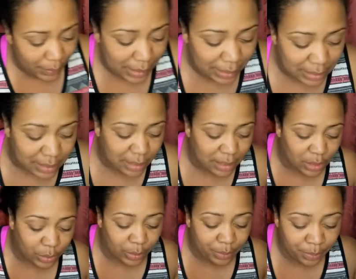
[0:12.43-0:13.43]
let's get into
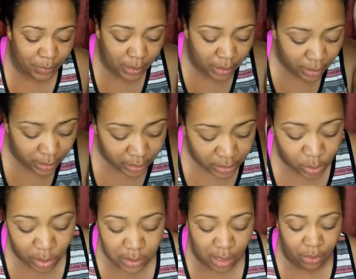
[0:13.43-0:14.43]
it.
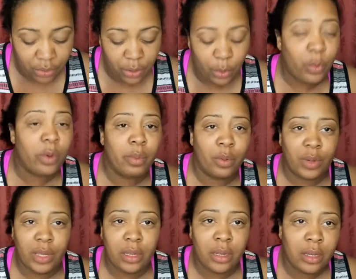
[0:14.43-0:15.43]
Starts off with
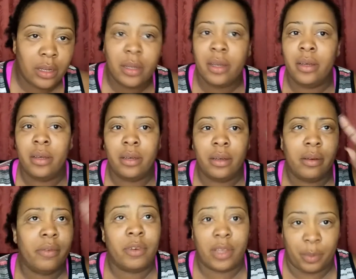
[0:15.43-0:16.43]
Monique
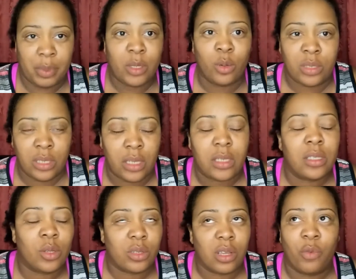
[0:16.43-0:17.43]
for episode 6.
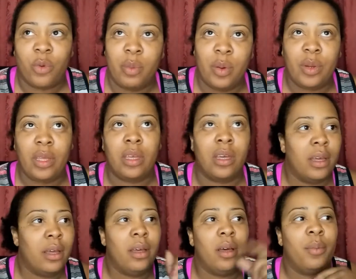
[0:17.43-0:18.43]
Starts off with Monique
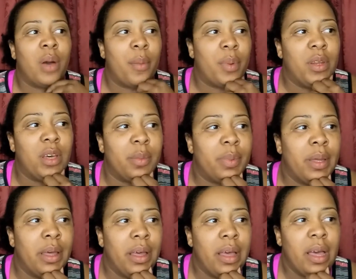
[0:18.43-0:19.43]
popping up
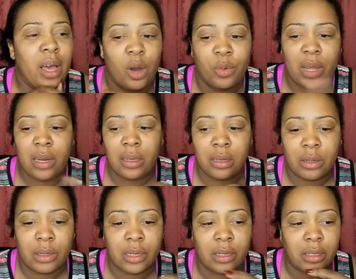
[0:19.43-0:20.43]
on a
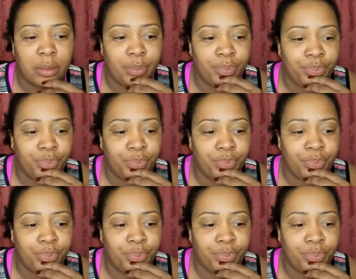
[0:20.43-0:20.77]
little